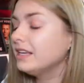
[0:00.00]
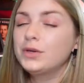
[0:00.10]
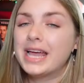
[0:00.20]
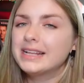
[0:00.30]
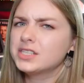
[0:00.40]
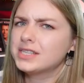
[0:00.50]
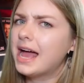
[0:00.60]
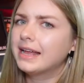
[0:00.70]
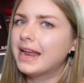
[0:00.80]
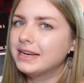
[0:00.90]
You can't just
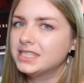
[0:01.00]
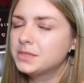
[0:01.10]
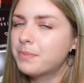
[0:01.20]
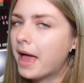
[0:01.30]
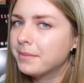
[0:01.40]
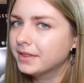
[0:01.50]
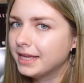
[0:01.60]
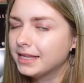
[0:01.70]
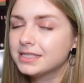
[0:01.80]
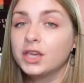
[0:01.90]
add any spammy
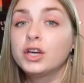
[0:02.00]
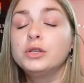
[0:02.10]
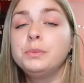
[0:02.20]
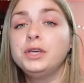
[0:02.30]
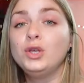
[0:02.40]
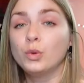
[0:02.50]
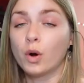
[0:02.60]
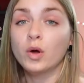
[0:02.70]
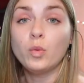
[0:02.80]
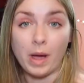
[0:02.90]
links. It could be
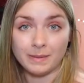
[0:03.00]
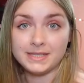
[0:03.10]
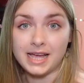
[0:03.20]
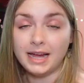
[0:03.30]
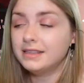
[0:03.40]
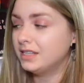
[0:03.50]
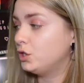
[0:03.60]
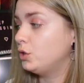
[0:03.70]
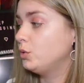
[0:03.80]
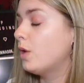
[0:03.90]
your website that you